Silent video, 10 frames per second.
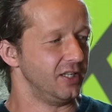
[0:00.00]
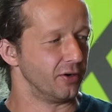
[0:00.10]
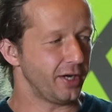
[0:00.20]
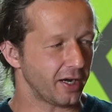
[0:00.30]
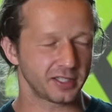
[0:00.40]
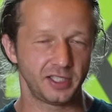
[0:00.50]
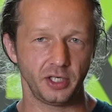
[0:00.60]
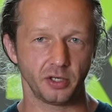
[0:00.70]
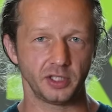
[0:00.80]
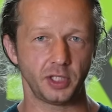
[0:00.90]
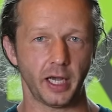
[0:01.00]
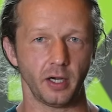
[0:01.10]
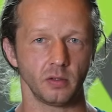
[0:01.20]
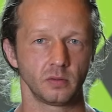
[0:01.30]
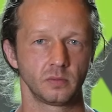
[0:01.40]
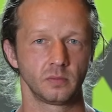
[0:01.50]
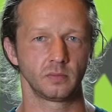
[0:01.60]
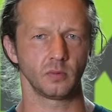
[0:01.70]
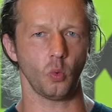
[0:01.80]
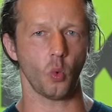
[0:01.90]
you're not a senior designer.
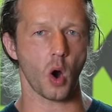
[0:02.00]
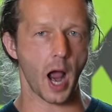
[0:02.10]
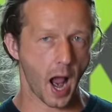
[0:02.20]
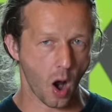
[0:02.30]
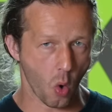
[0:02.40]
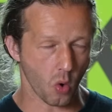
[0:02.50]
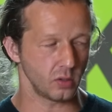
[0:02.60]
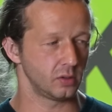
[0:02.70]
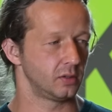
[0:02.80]
Wow.